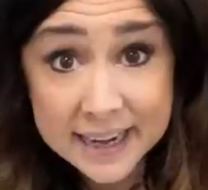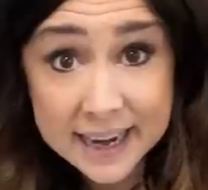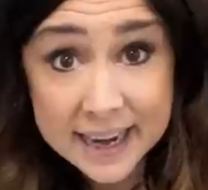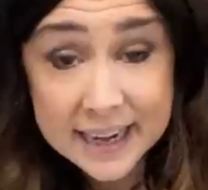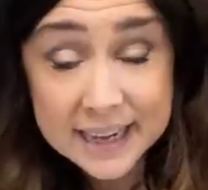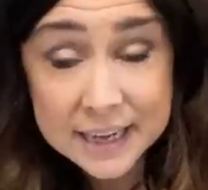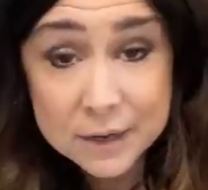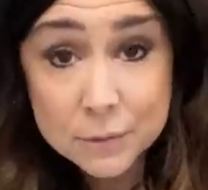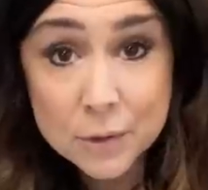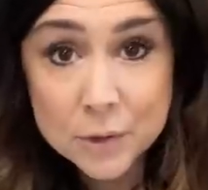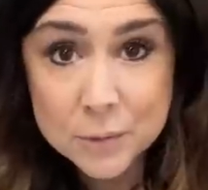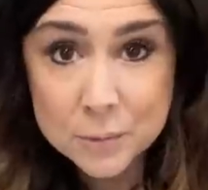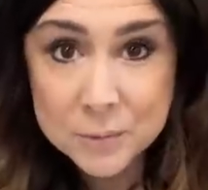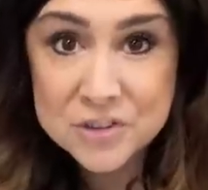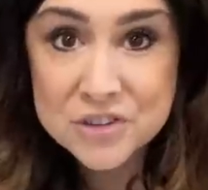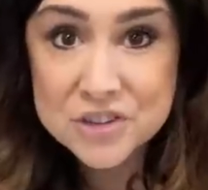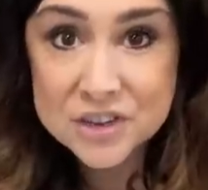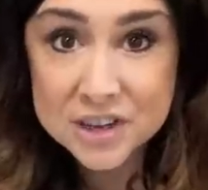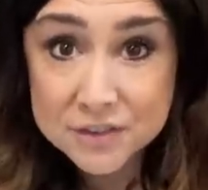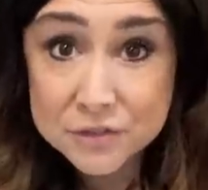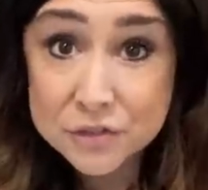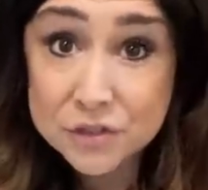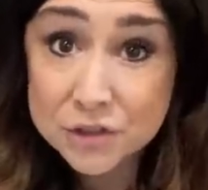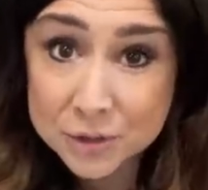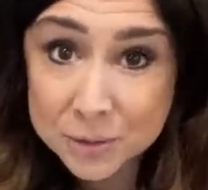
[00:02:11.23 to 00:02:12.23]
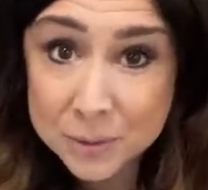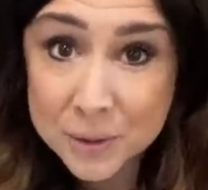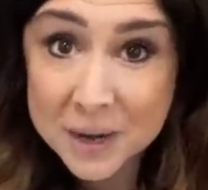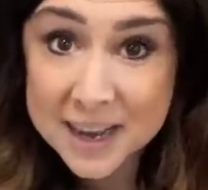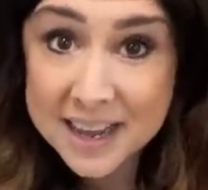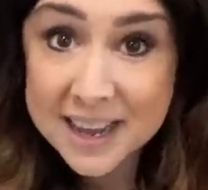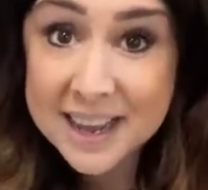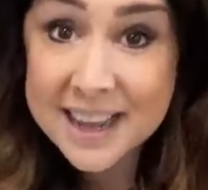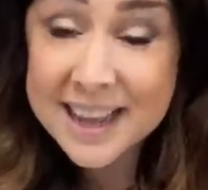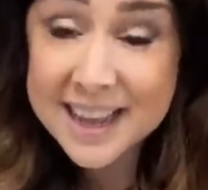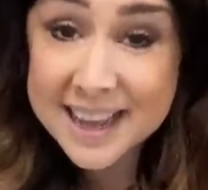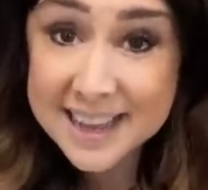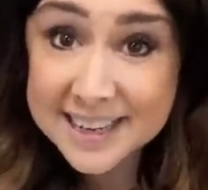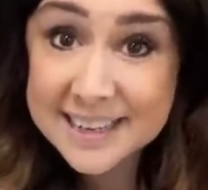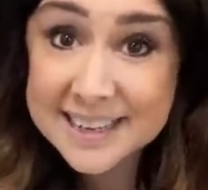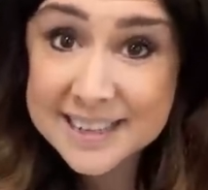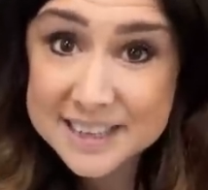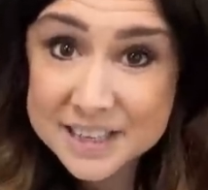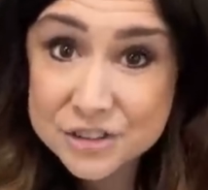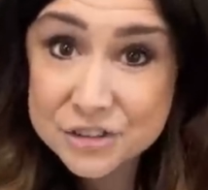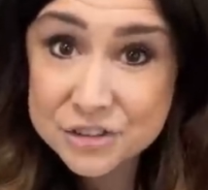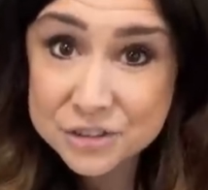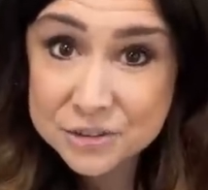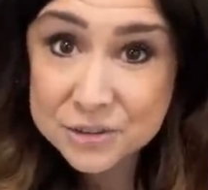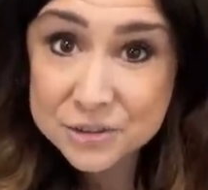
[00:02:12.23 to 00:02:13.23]
eighty one, which gives you an
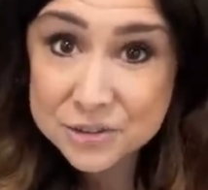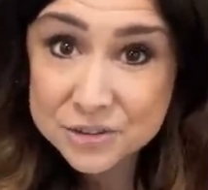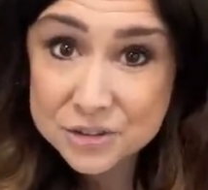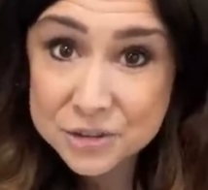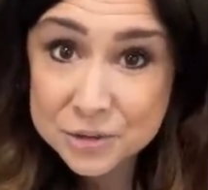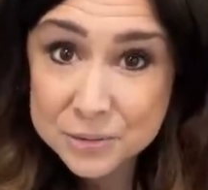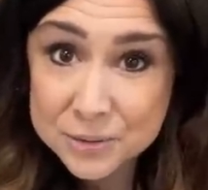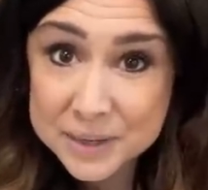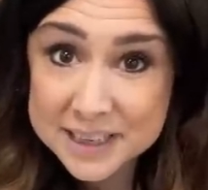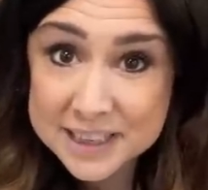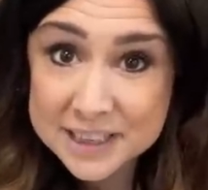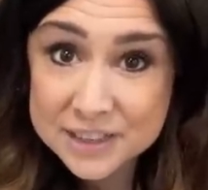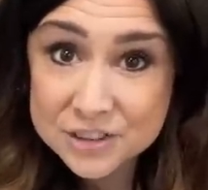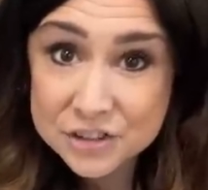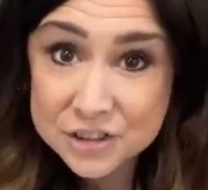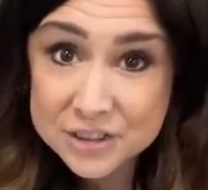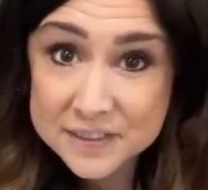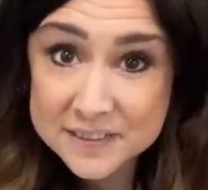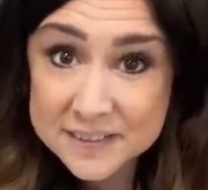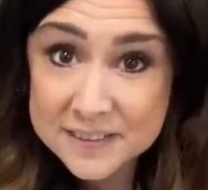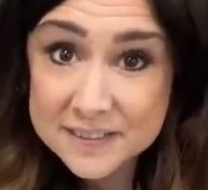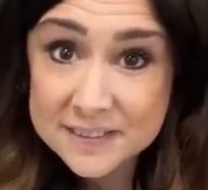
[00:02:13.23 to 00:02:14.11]
additional two inches.